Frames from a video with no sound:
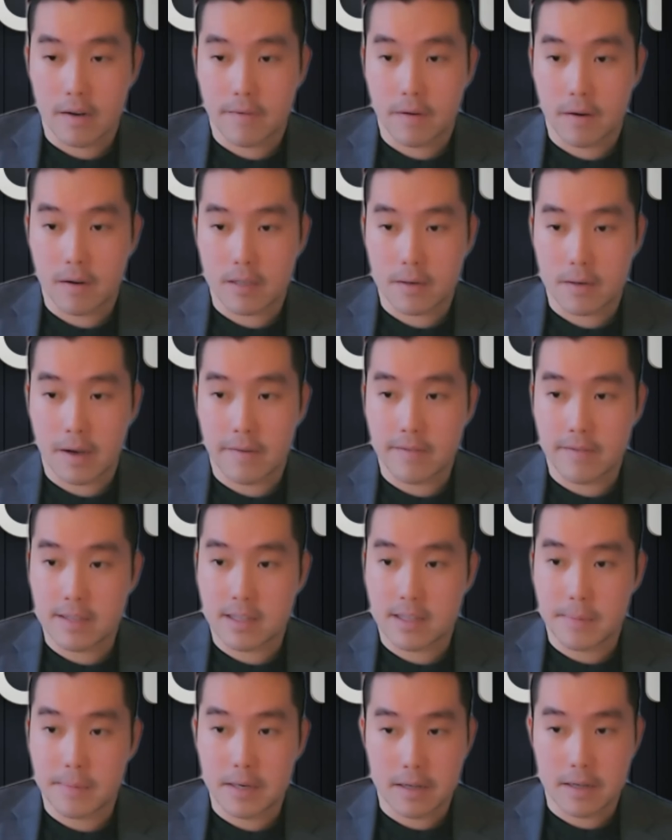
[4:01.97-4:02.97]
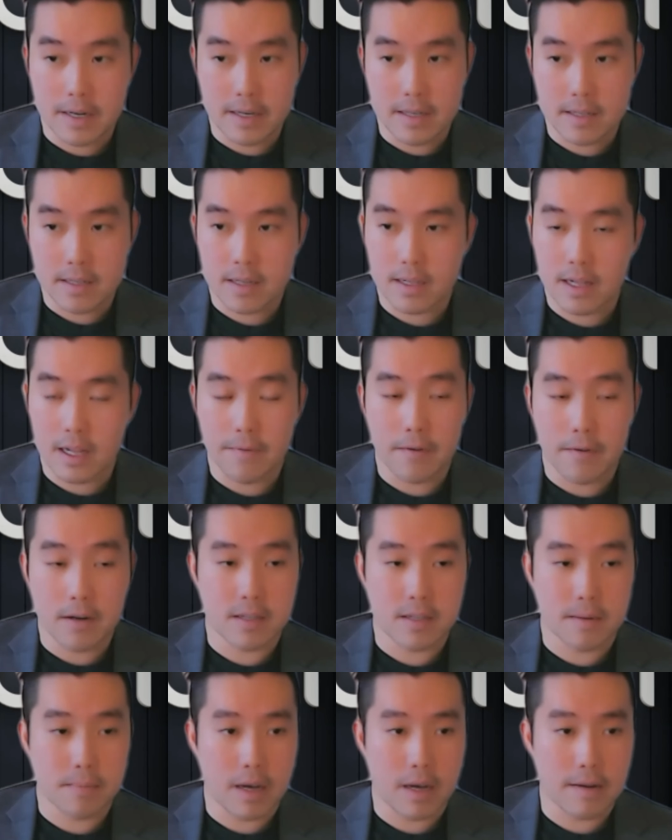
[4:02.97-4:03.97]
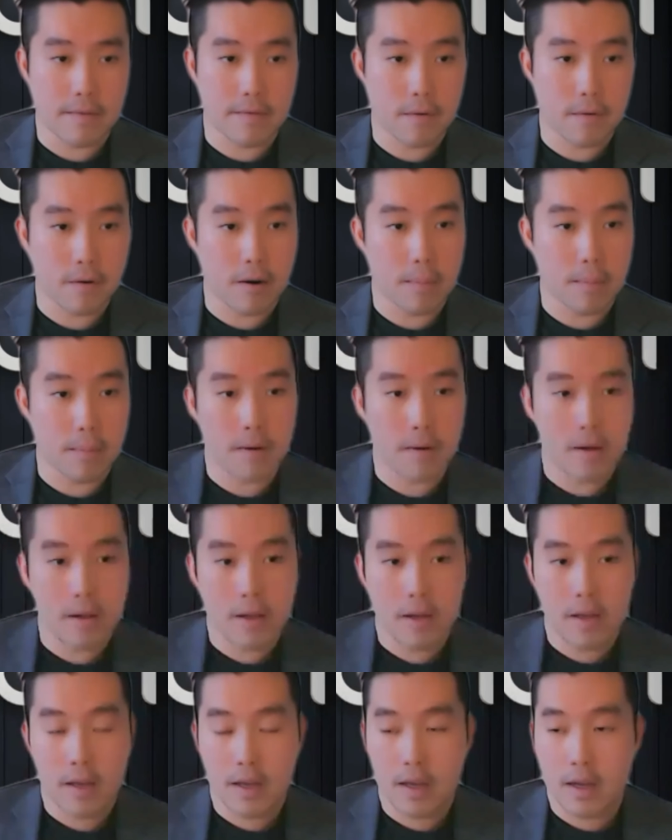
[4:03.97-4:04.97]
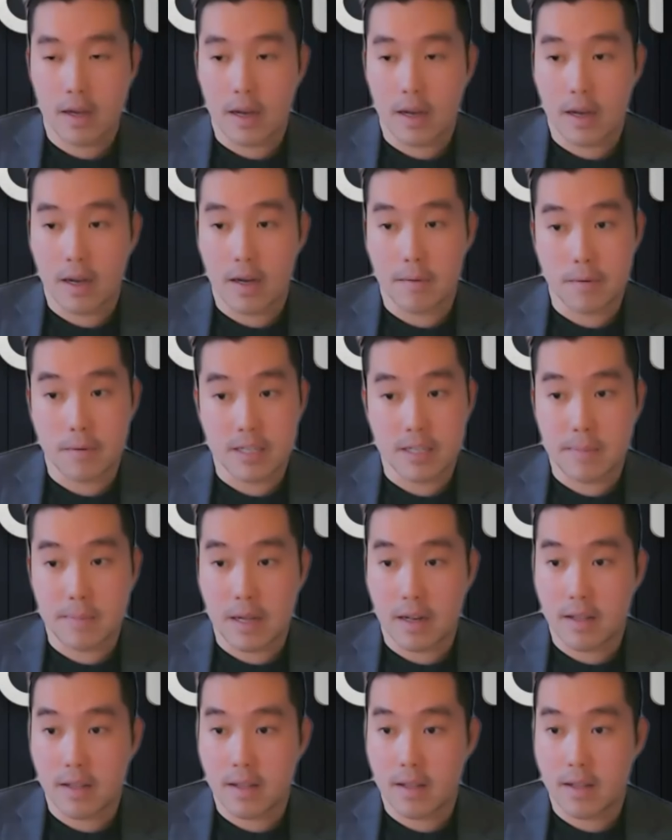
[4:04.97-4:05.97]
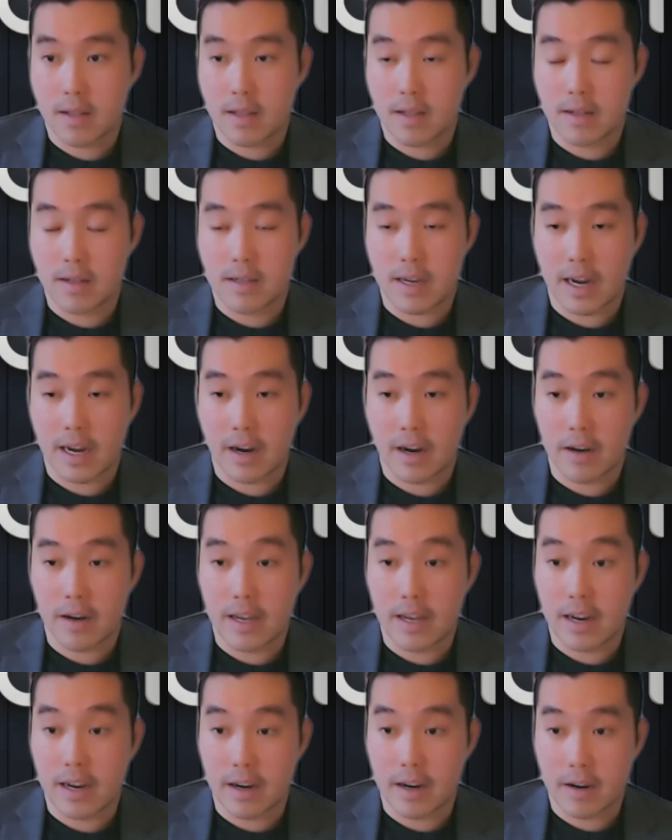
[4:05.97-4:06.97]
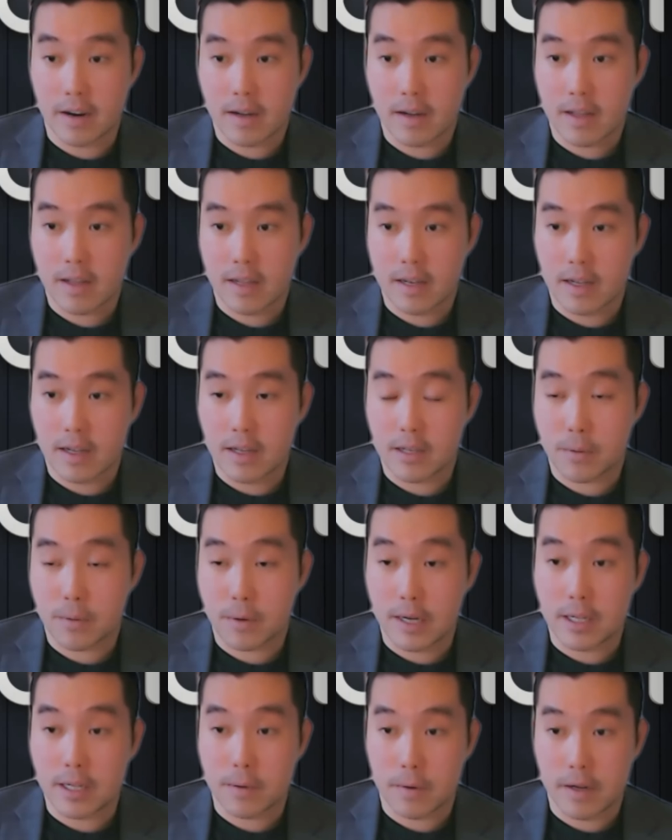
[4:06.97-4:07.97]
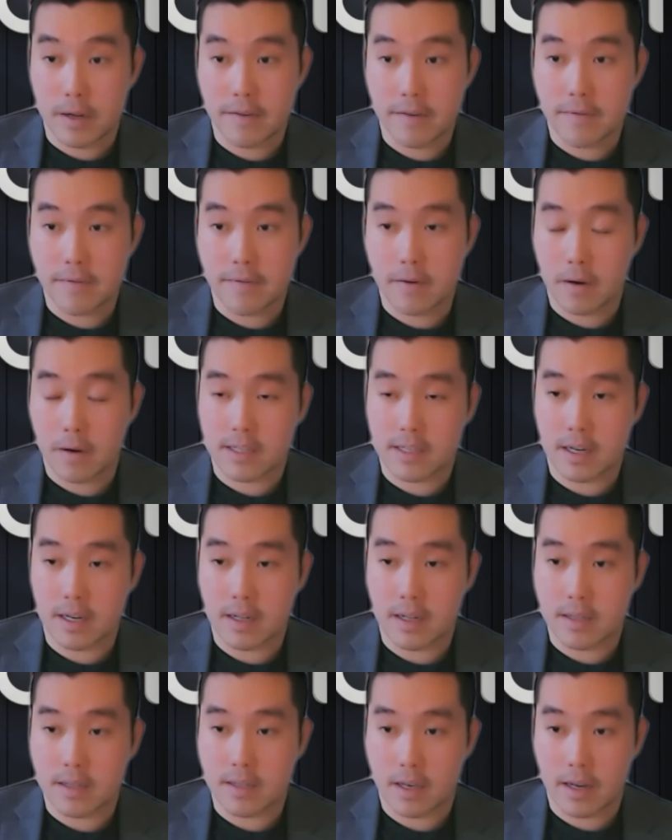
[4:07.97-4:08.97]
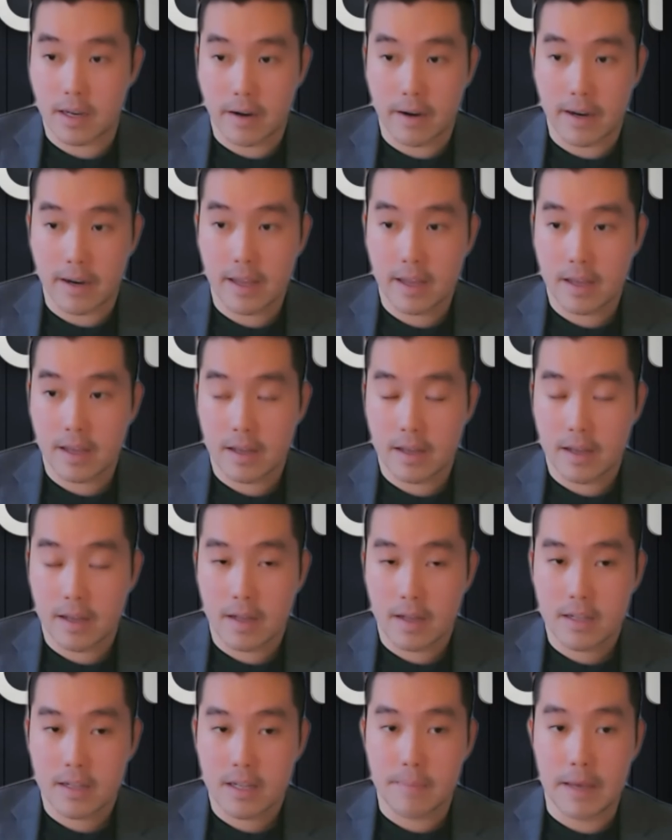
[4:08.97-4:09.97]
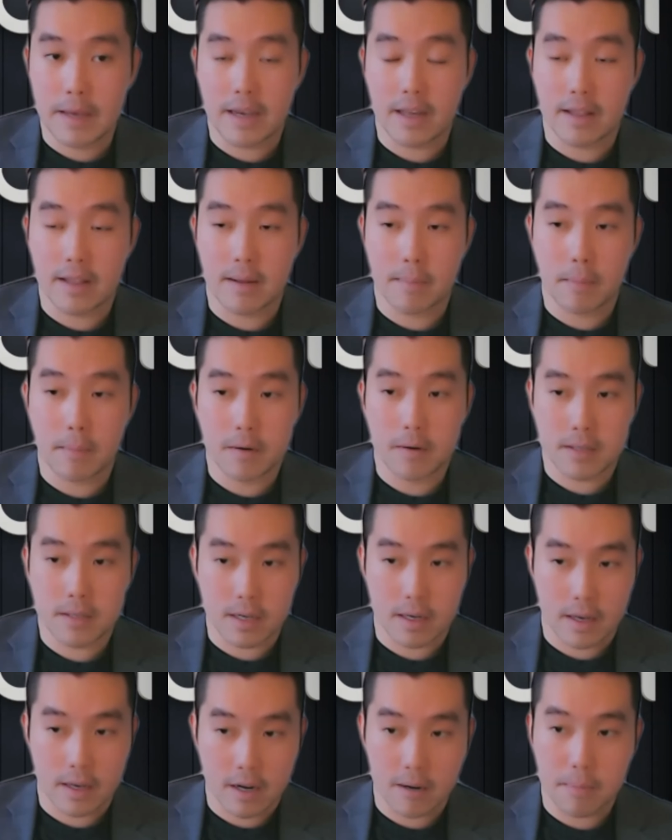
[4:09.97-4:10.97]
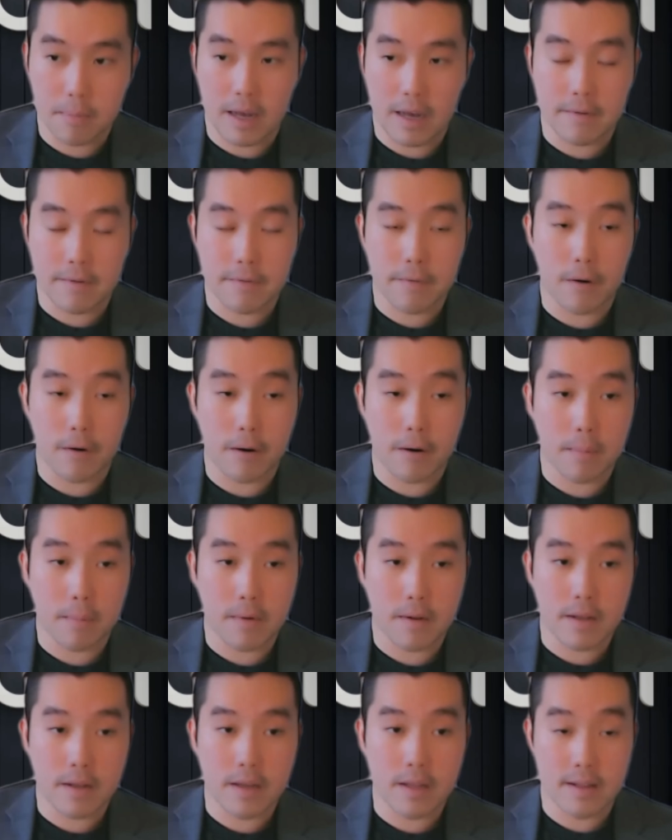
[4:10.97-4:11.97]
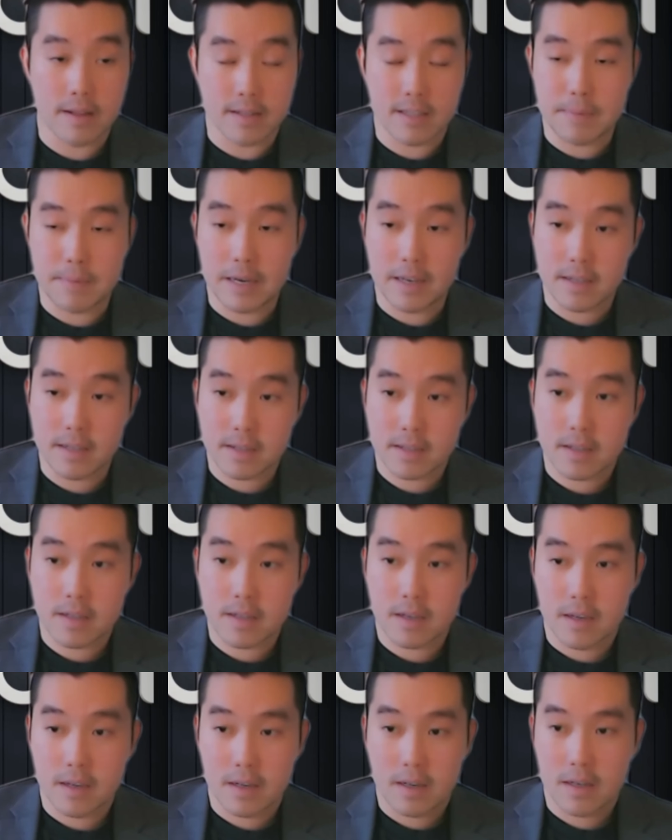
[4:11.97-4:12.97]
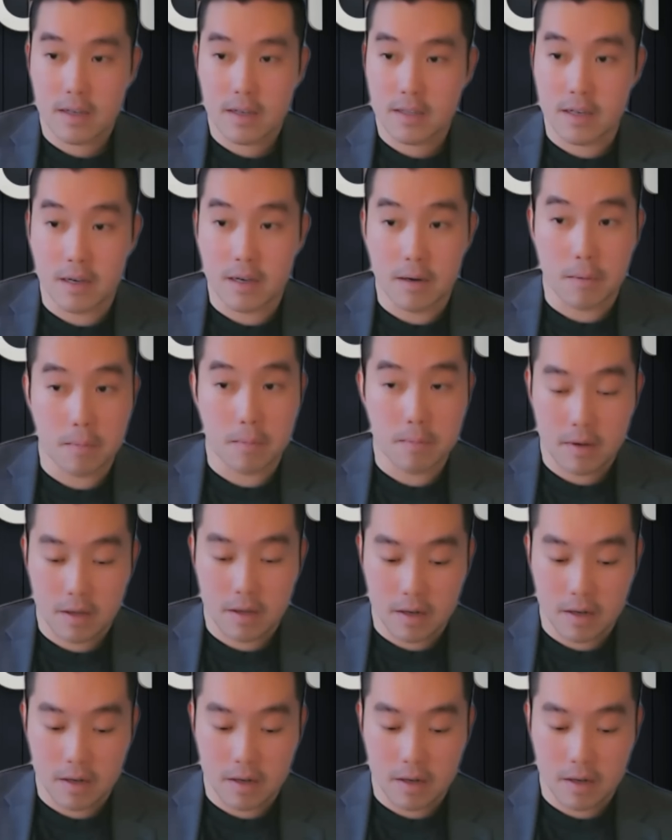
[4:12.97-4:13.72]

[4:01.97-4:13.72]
folks who have disabilities to leverage the platform. We spent the entire year in 2020 focusing on security to make it the most secure platform in the space. So